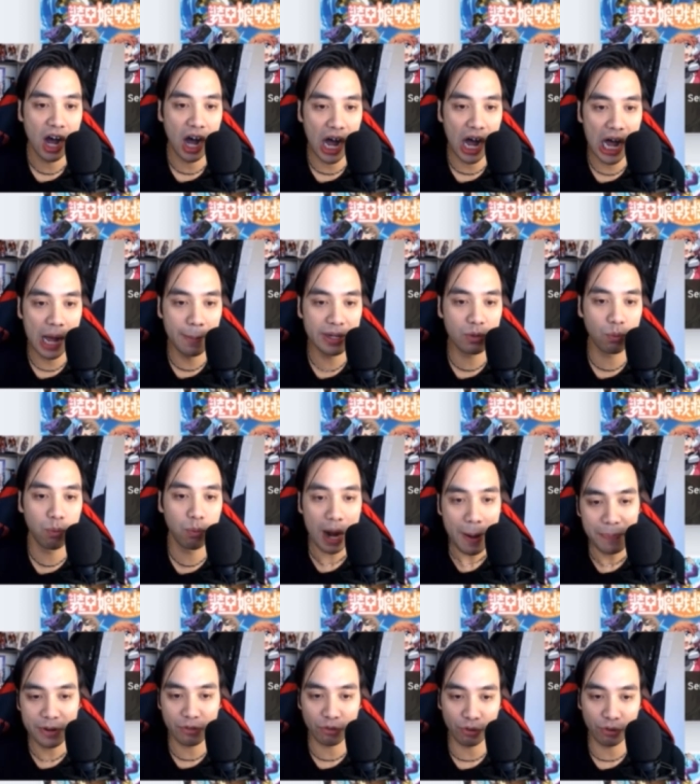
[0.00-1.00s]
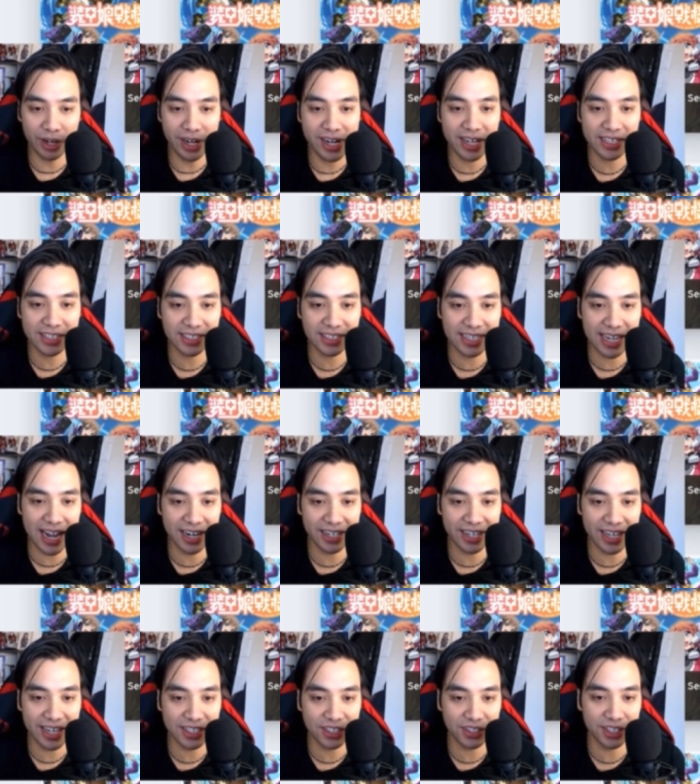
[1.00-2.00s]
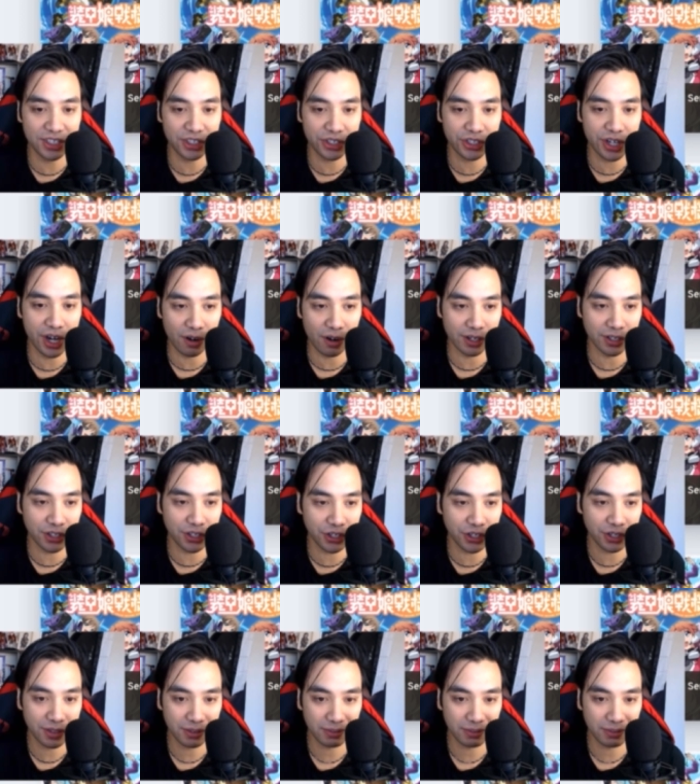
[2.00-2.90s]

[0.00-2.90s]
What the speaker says: armored weaponry can stand against this scourge.